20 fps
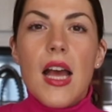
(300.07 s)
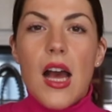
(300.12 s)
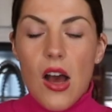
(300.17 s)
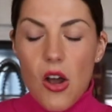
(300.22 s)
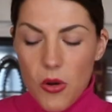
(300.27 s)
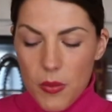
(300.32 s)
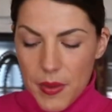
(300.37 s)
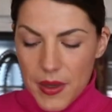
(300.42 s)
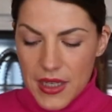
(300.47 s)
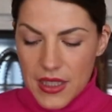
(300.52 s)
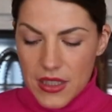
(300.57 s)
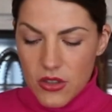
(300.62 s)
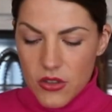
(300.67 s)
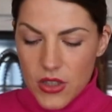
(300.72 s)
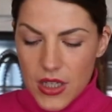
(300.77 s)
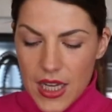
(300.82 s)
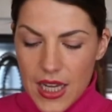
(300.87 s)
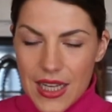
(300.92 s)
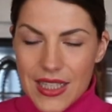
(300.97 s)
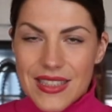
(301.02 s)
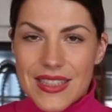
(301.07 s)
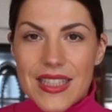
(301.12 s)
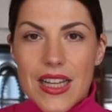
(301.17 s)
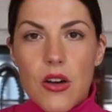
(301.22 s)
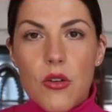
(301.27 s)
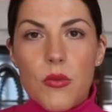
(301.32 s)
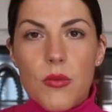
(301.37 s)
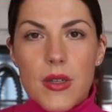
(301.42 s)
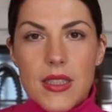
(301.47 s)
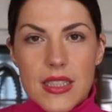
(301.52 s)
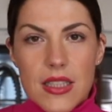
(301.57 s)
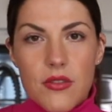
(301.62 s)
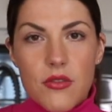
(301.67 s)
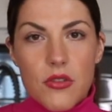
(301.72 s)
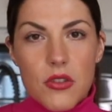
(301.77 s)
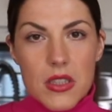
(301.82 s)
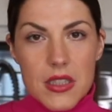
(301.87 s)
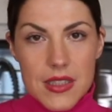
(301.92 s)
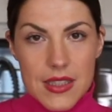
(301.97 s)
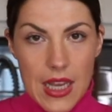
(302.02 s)
Our panettone has now risen
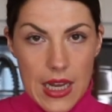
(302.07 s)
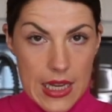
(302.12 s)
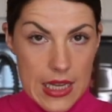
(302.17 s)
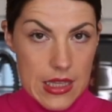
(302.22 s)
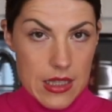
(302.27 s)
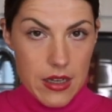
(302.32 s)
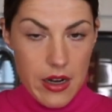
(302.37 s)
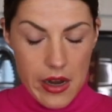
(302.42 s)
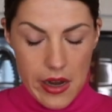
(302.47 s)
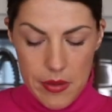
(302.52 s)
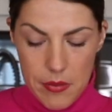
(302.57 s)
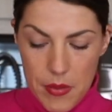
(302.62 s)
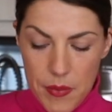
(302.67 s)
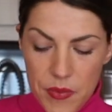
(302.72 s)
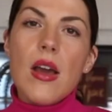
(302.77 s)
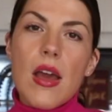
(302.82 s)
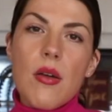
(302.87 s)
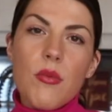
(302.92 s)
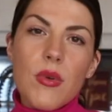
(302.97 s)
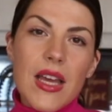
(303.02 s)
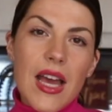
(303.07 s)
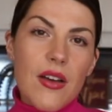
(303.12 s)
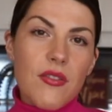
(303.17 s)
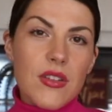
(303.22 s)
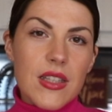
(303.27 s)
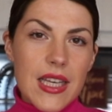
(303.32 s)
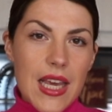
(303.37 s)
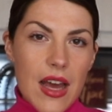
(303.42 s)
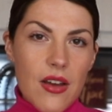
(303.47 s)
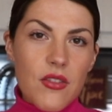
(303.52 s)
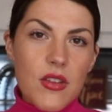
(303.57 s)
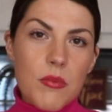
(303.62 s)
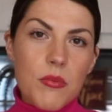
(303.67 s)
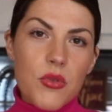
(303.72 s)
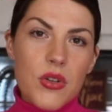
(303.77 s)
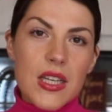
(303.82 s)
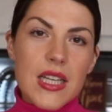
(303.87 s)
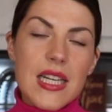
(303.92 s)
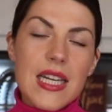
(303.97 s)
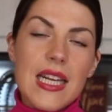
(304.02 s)
for the second time, and we have the oven
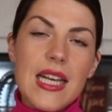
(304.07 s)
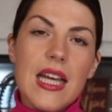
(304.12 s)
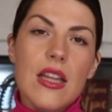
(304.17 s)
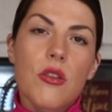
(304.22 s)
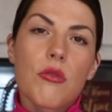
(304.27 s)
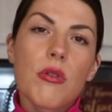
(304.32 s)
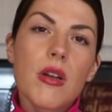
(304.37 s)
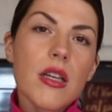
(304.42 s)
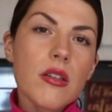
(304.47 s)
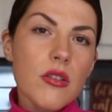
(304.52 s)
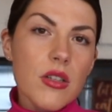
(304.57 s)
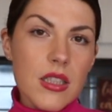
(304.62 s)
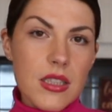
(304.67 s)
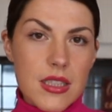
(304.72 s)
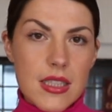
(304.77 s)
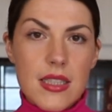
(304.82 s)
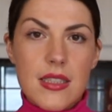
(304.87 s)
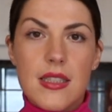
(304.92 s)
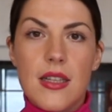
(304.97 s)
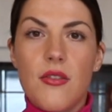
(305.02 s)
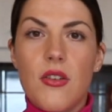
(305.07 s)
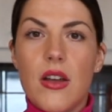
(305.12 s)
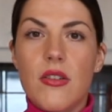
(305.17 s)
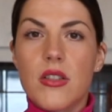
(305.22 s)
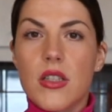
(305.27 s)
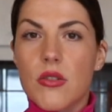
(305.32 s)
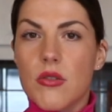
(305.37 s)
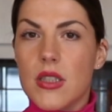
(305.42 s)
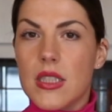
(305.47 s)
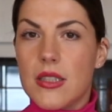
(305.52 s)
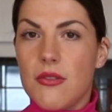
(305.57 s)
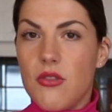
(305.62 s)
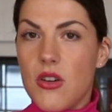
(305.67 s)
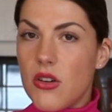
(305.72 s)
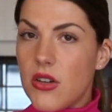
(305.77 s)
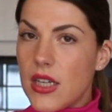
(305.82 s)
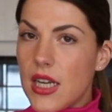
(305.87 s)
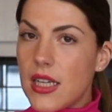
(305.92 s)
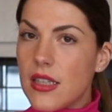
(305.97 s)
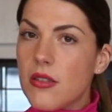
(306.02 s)
preheating at 365 degrees
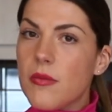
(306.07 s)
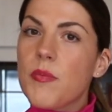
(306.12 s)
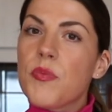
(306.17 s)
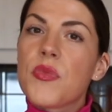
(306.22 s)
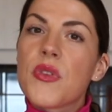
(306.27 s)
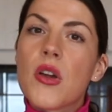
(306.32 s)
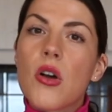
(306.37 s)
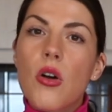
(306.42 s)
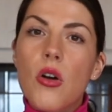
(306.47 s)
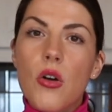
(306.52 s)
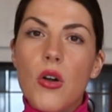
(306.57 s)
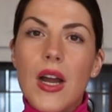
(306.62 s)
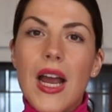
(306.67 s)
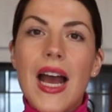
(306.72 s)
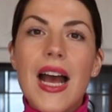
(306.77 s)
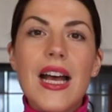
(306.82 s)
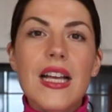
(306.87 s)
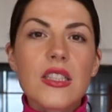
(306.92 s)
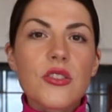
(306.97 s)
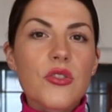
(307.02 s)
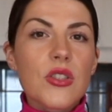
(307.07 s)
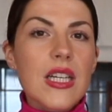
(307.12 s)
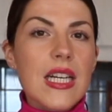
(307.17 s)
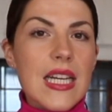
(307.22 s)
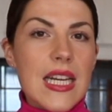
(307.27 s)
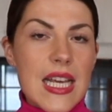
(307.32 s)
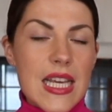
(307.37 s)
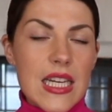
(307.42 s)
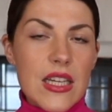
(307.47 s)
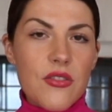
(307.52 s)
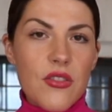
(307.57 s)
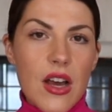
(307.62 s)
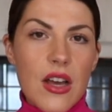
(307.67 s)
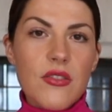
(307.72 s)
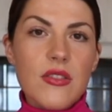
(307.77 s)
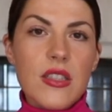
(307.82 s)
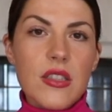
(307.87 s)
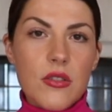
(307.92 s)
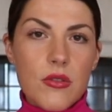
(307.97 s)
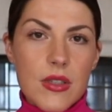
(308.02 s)
Fahrenheit or
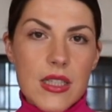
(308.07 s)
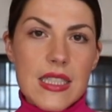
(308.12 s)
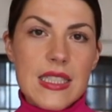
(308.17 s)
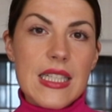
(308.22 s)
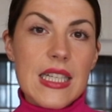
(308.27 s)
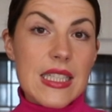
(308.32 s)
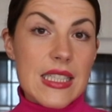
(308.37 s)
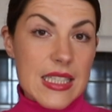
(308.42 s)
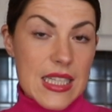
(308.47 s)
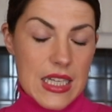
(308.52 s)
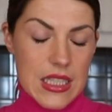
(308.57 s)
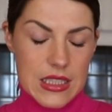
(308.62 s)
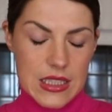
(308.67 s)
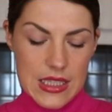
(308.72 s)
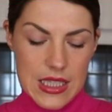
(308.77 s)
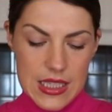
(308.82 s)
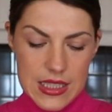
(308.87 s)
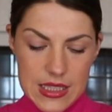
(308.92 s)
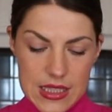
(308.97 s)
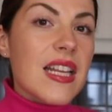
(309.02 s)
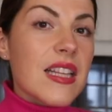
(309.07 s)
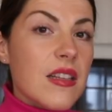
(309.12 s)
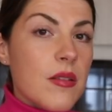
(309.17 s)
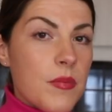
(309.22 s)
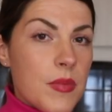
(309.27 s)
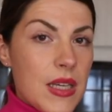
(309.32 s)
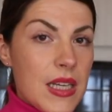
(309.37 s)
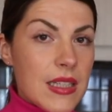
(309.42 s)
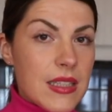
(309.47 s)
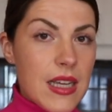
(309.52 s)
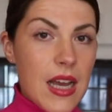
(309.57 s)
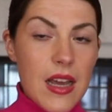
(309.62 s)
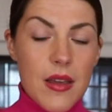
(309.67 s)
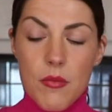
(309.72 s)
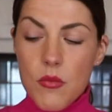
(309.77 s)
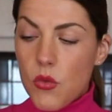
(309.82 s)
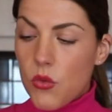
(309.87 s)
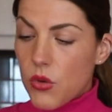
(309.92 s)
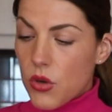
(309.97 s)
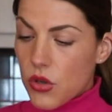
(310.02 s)
185 degrees Celsius. And in the
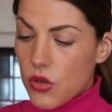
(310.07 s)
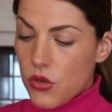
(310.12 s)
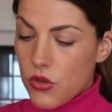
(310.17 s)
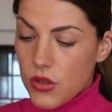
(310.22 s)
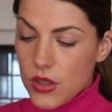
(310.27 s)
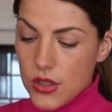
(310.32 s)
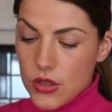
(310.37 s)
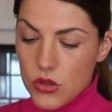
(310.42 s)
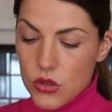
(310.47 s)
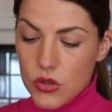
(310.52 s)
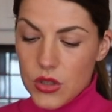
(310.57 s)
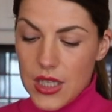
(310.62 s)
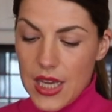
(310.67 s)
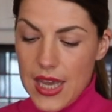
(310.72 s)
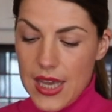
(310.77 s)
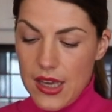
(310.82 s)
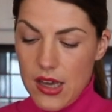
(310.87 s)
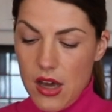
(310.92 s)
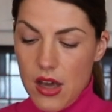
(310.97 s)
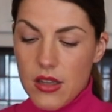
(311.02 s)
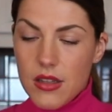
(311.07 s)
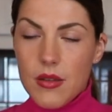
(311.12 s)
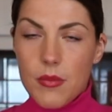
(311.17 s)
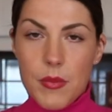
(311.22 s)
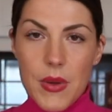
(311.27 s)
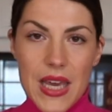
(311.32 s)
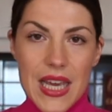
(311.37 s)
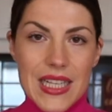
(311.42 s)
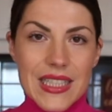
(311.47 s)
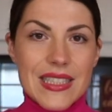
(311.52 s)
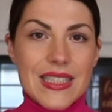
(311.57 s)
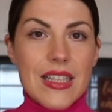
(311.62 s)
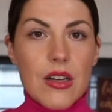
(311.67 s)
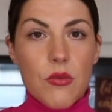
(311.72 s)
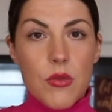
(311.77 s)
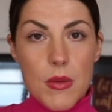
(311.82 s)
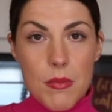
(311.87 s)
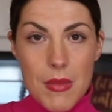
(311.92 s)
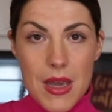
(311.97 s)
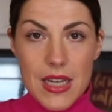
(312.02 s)
meantime, we're going to take the paste that
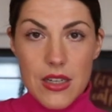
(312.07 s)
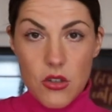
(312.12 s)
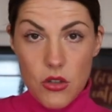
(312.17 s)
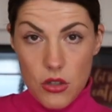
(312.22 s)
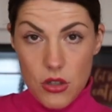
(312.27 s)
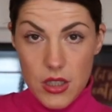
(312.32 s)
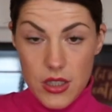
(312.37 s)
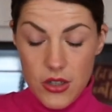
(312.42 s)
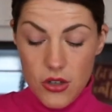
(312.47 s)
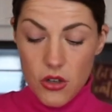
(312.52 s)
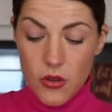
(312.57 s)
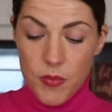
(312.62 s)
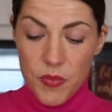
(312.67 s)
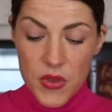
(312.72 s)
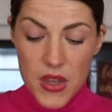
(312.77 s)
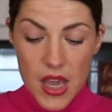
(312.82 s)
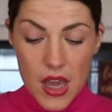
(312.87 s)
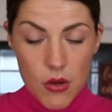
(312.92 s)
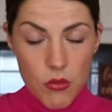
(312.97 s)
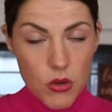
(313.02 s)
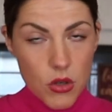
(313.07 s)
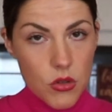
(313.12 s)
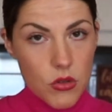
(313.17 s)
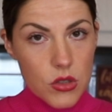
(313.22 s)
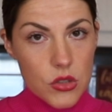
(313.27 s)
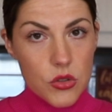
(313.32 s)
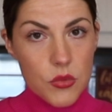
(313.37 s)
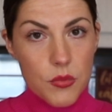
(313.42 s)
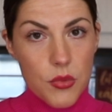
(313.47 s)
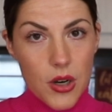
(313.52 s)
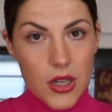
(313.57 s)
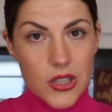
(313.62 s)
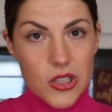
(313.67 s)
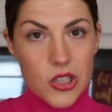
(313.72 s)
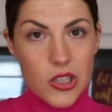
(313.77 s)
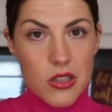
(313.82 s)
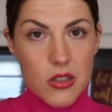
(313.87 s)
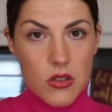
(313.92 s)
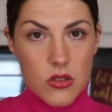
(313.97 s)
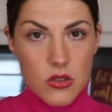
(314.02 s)
we made earlier and we're going to brush
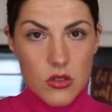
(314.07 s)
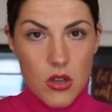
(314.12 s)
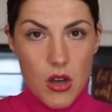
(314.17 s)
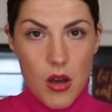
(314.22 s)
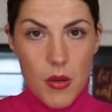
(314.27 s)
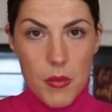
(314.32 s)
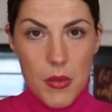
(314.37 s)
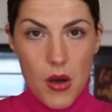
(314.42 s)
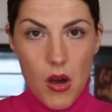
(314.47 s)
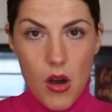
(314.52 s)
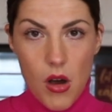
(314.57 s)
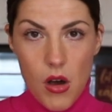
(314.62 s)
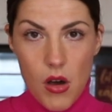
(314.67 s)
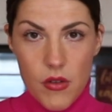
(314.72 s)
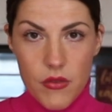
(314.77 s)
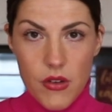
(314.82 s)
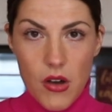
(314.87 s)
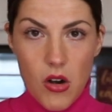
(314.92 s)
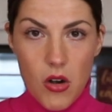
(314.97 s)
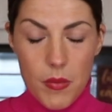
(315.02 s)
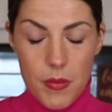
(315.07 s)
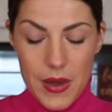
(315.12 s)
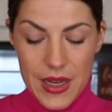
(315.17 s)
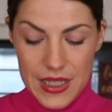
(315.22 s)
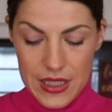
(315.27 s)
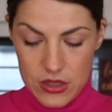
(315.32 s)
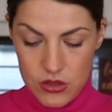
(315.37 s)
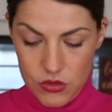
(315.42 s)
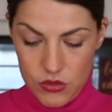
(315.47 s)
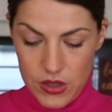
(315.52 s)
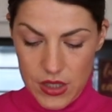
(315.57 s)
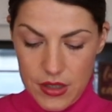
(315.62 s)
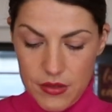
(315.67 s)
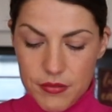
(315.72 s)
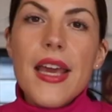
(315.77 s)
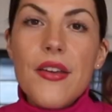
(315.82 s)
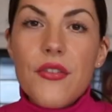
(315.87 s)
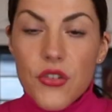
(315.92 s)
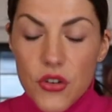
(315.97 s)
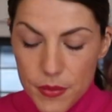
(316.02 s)
it on top of our panettone.
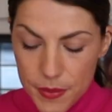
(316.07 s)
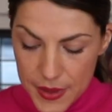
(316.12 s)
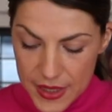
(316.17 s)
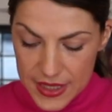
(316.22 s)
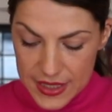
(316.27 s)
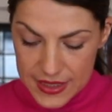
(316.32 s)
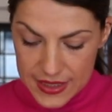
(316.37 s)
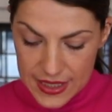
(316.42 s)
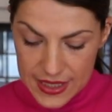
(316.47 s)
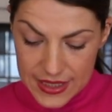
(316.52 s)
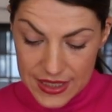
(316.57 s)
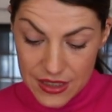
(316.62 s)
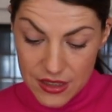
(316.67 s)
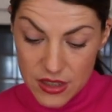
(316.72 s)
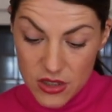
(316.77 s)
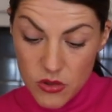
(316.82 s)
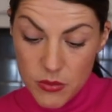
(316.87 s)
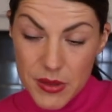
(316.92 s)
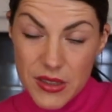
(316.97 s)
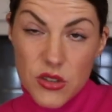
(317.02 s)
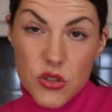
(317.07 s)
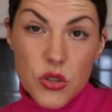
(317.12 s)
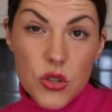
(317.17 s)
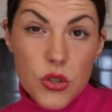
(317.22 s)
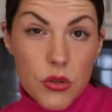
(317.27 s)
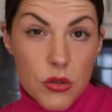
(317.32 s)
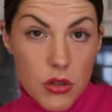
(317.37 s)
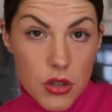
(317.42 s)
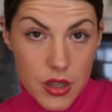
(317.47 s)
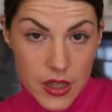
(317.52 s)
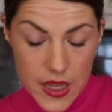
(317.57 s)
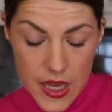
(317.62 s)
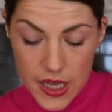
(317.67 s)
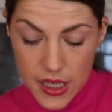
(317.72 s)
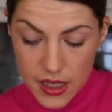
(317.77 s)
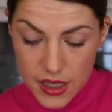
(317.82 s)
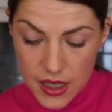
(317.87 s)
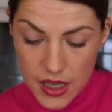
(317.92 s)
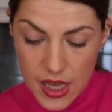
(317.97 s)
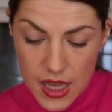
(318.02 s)
If your paste is a little bit too
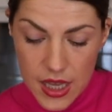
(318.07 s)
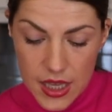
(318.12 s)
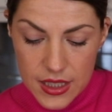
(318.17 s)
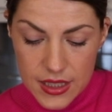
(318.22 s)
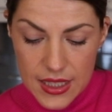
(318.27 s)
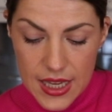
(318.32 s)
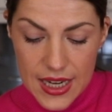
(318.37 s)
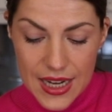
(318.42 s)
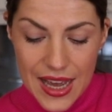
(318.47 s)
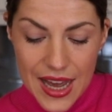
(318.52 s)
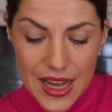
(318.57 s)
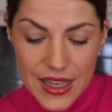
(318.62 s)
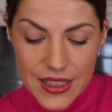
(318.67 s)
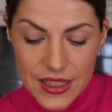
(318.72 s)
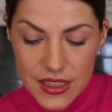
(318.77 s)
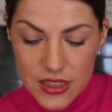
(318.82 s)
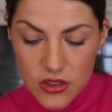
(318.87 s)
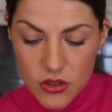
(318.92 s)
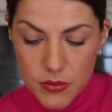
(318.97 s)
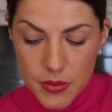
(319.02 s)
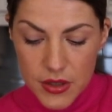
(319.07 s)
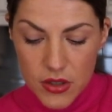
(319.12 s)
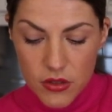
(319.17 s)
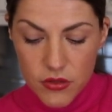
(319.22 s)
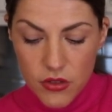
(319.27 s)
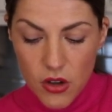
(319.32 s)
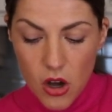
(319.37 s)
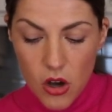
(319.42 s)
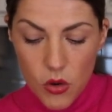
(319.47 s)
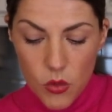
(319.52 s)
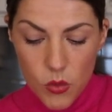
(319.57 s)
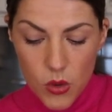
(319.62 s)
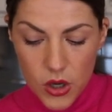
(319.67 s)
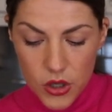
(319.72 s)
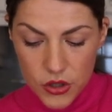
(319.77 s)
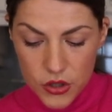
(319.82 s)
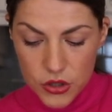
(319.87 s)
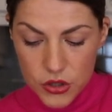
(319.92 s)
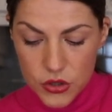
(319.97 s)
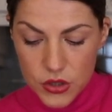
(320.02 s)
thick, then add a little bit of hot
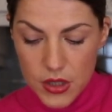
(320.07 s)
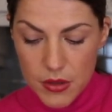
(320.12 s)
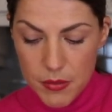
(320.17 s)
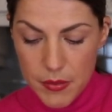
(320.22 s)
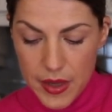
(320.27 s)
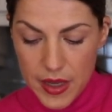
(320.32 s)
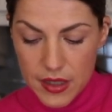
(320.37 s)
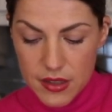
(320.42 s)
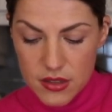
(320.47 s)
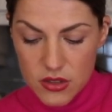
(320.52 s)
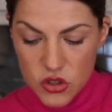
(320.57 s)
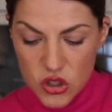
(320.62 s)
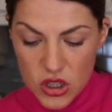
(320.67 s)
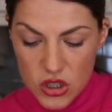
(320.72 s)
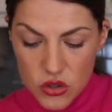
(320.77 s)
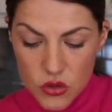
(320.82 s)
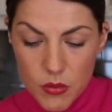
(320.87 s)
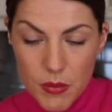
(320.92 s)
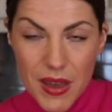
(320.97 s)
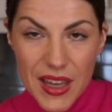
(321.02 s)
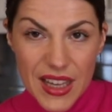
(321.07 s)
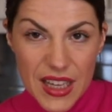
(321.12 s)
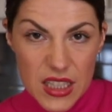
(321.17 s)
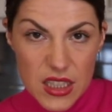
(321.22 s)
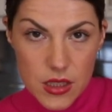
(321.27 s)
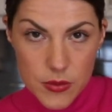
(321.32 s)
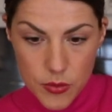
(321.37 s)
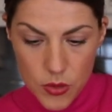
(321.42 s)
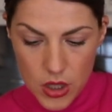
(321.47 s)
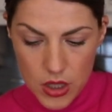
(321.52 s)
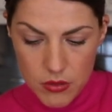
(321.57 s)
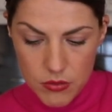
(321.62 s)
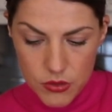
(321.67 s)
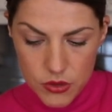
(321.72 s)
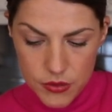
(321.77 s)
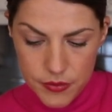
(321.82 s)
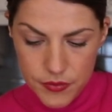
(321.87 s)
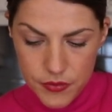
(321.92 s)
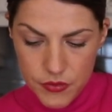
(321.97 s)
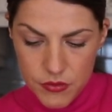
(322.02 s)
water to the mix just to make it spreadable.